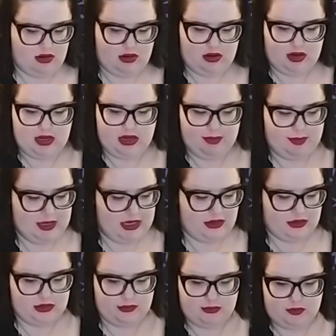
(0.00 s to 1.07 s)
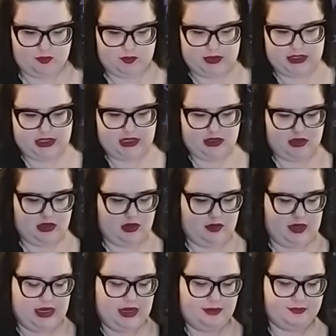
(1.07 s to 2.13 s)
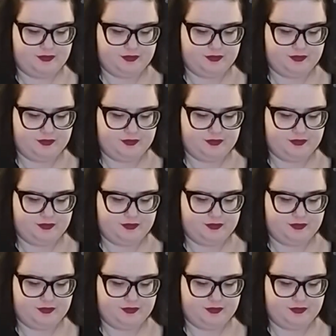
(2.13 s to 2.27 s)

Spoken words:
on. Pile number 1. Okay.